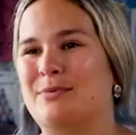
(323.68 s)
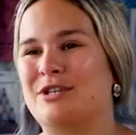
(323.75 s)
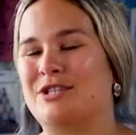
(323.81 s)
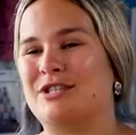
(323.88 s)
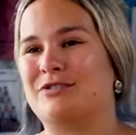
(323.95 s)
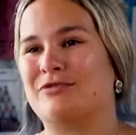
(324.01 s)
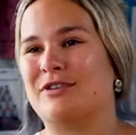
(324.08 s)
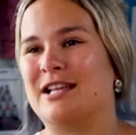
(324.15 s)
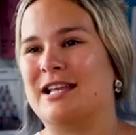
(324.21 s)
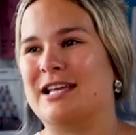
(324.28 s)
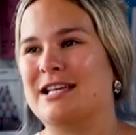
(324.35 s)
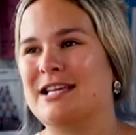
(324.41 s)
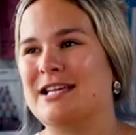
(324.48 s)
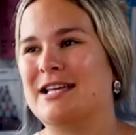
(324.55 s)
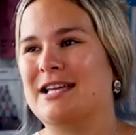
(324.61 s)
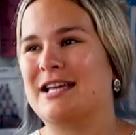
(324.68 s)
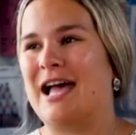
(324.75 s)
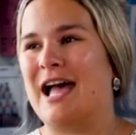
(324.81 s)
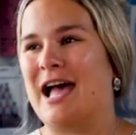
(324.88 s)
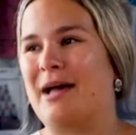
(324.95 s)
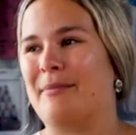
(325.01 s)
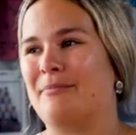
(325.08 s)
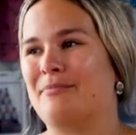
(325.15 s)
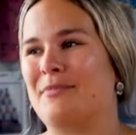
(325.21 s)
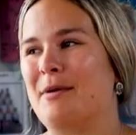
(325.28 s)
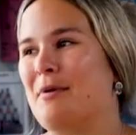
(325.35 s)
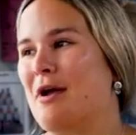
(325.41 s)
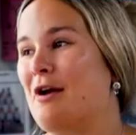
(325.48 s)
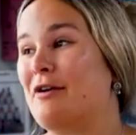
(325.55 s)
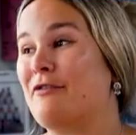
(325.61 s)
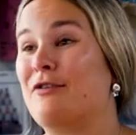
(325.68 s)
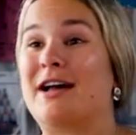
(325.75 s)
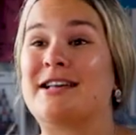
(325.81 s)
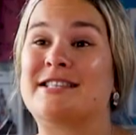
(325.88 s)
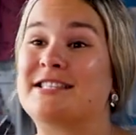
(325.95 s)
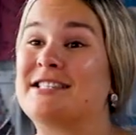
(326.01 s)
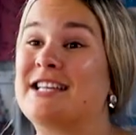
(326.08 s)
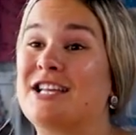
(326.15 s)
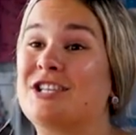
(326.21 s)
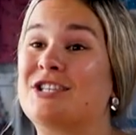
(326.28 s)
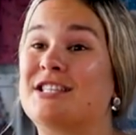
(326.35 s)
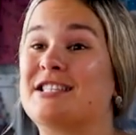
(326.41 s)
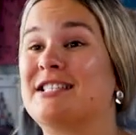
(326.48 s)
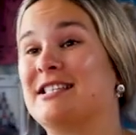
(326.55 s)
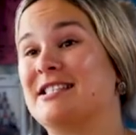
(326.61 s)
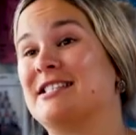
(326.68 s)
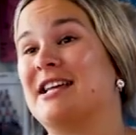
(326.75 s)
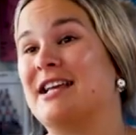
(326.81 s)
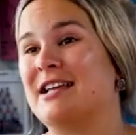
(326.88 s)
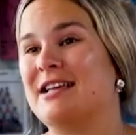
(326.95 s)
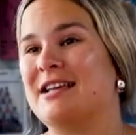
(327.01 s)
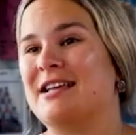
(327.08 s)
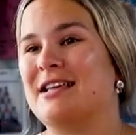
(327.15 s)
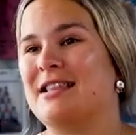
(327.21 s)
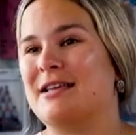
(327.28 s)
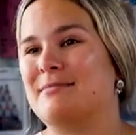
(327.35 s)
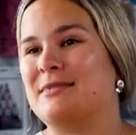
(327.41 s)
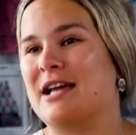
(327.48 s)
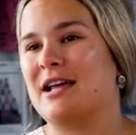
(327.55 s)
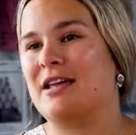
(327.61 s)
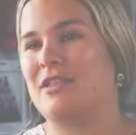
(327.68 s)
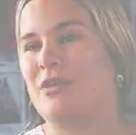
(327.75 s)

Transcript: which is really um, empowering for us as teachers to see them taking